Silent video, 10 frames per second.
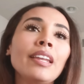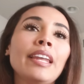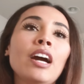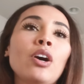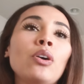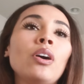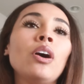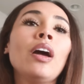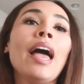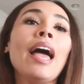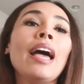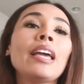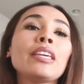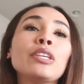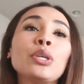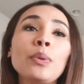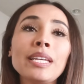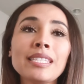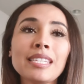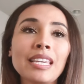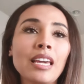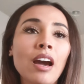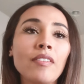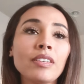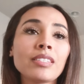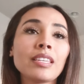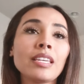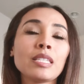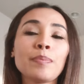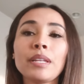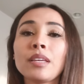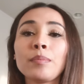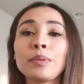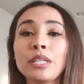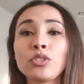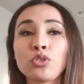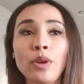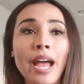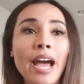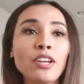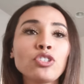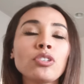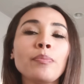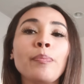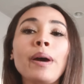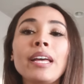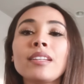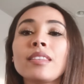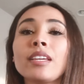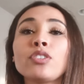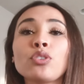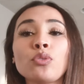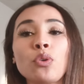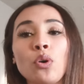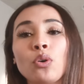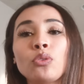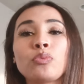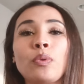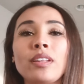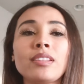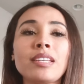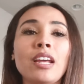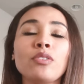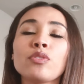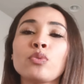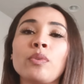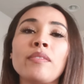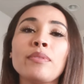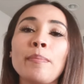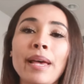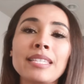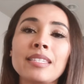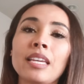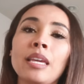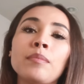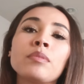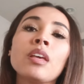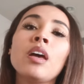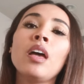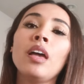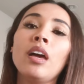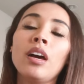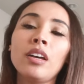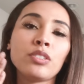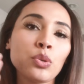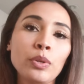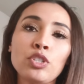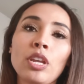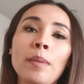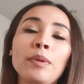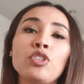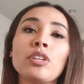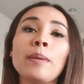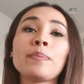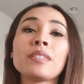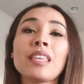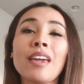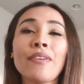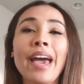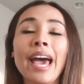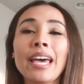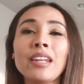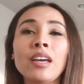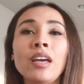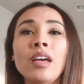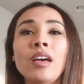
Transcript: Now, USC obviously has been complete trash, but they do hold one of the titles as one of the best teams to win championships. They've had